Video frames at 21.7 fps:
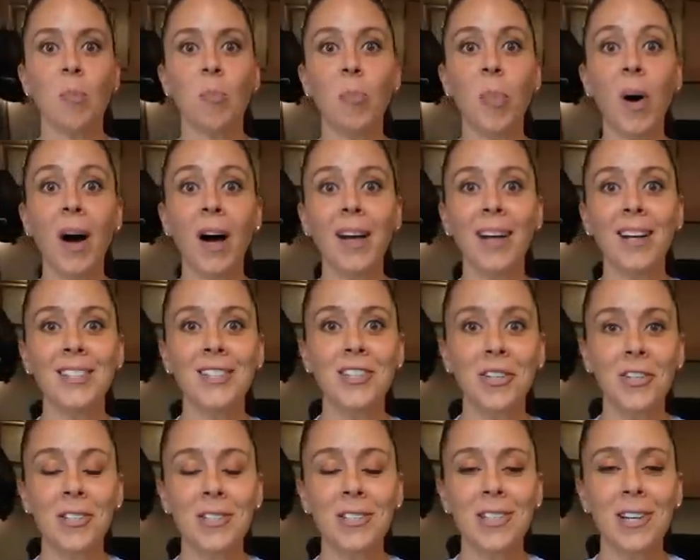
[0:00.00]
but
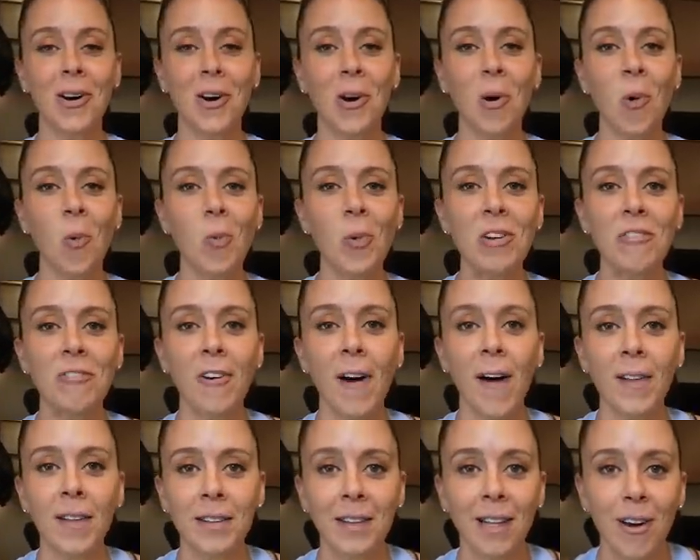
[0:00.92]
turns out we
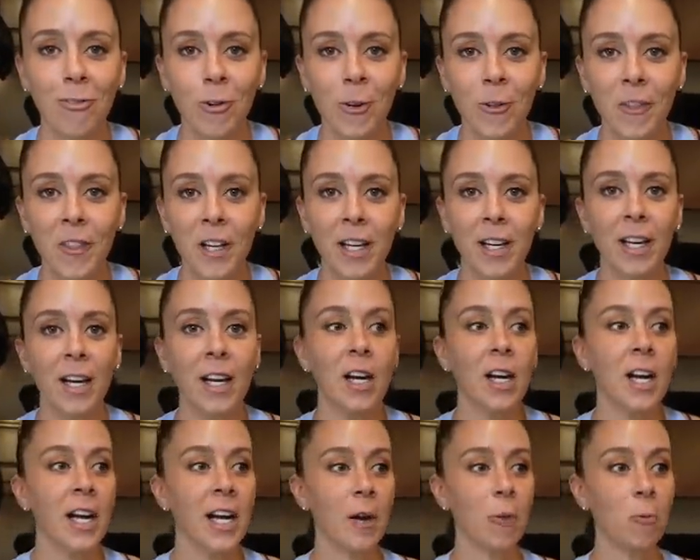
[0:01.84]
fell in love with it.
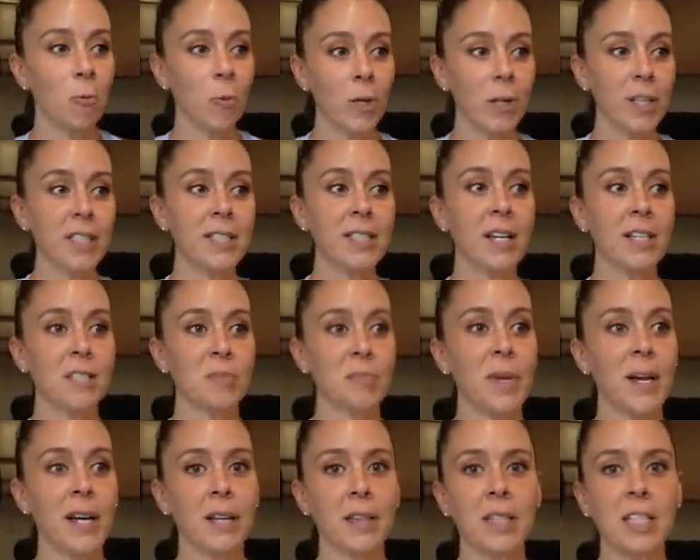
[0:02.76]
It really does
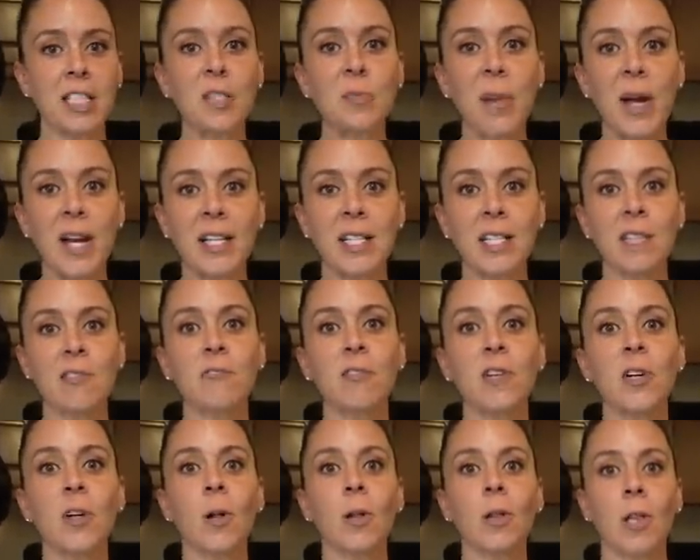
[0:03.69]
make the space
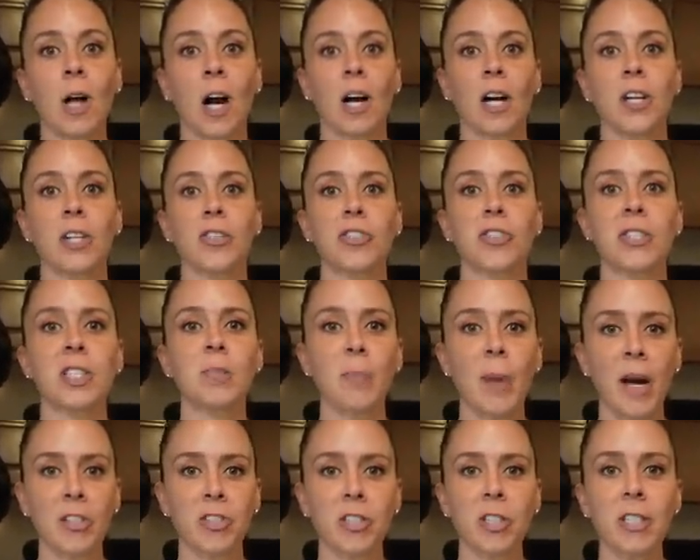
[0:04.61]
feel large,
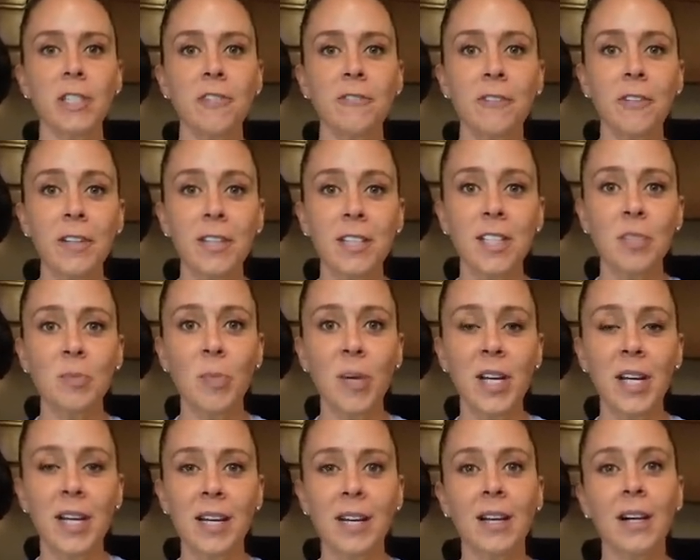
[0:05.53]
especially for this
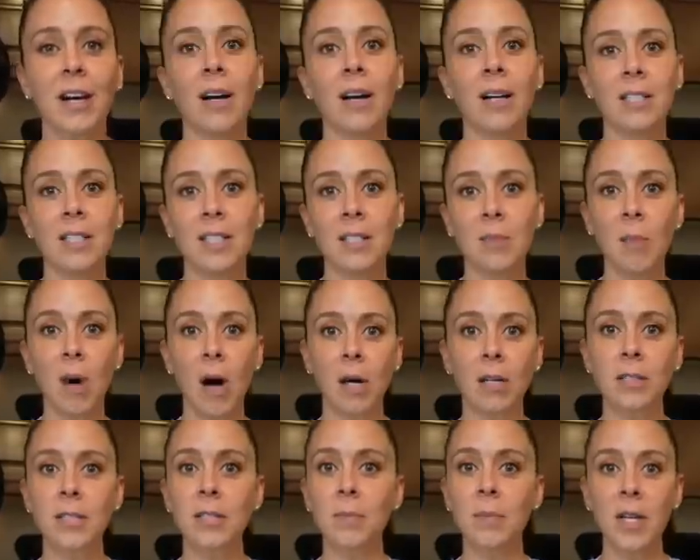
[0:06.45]
being a
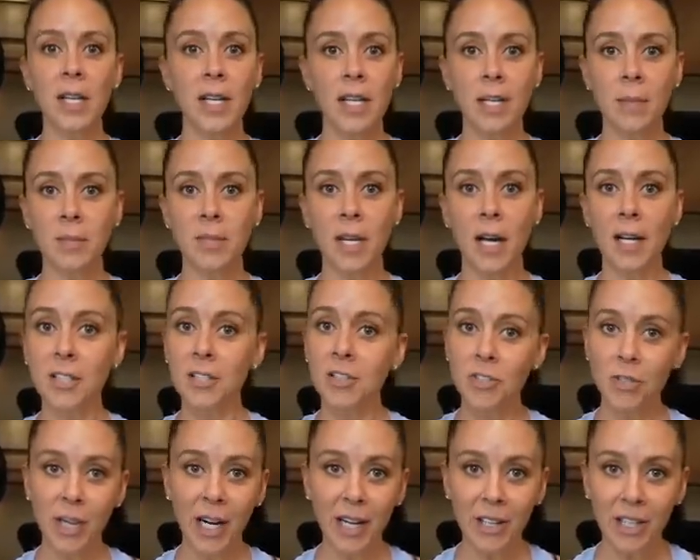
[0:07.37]
small to medium
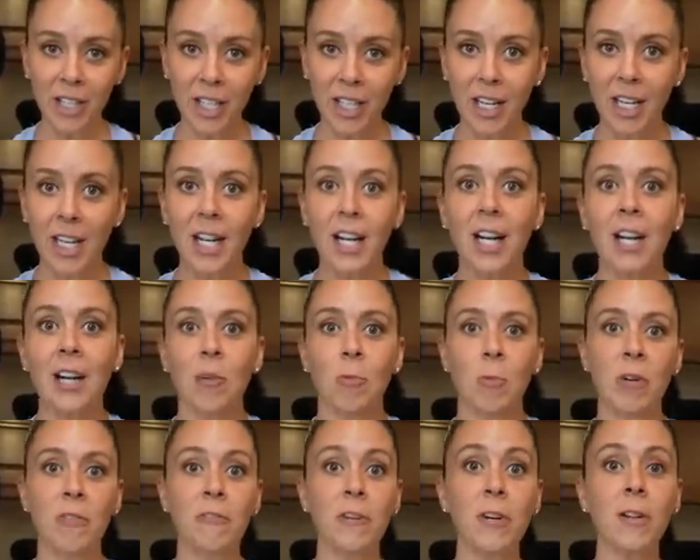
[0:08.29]
sized trailer.
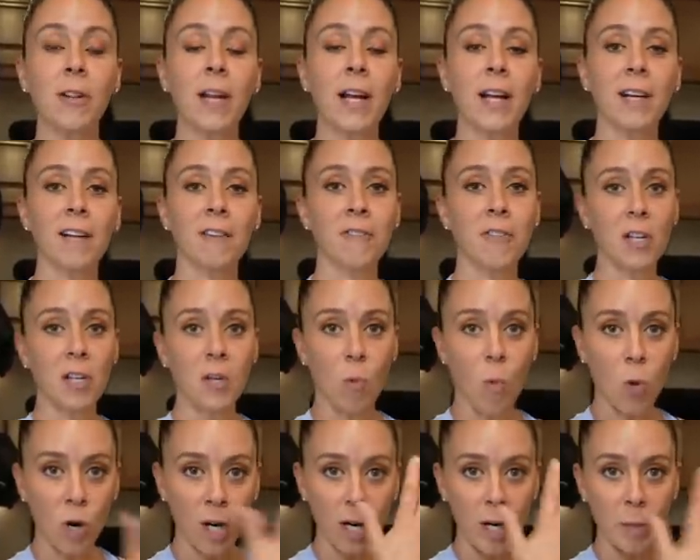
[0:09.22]
We feel like if there
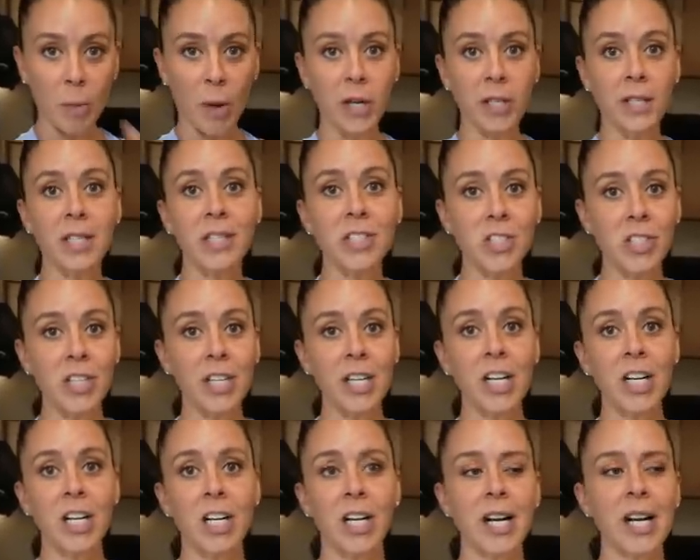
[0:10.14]
were a partition
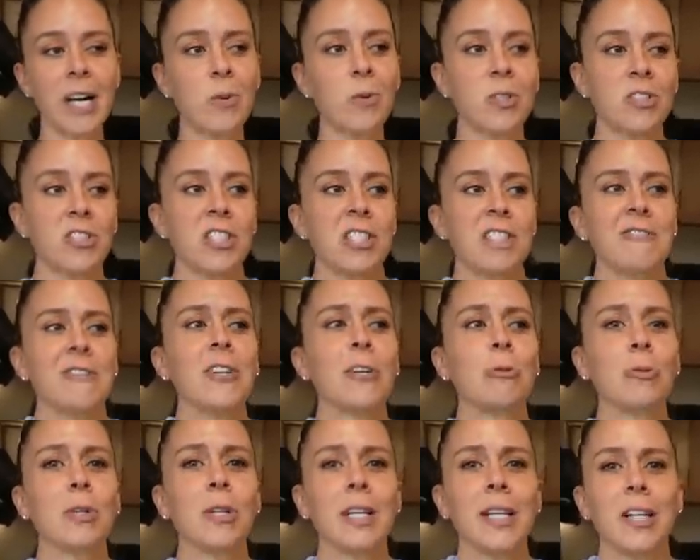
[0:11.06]
here, it would just
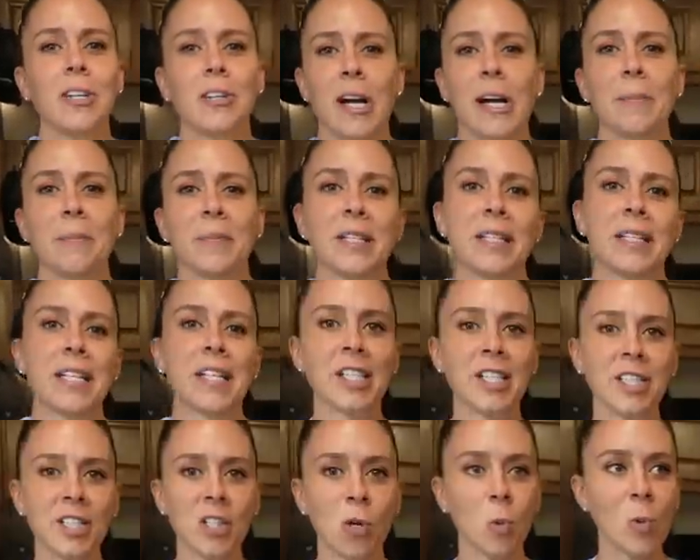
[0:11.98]
feel really cramped in
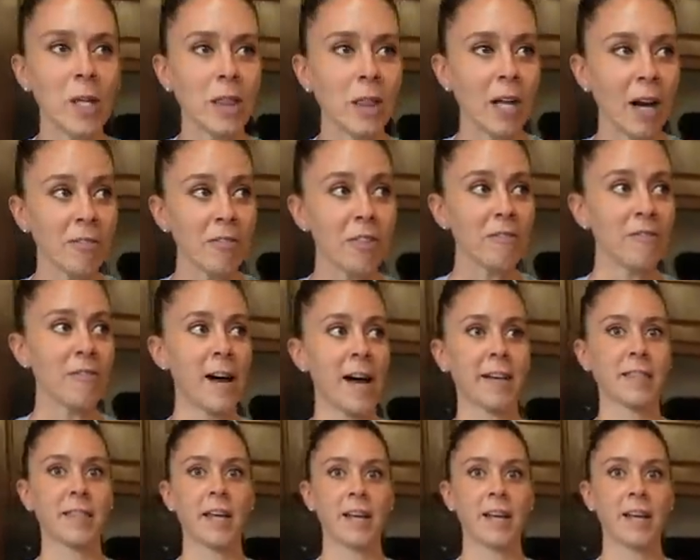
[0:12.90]
here. So we love the fact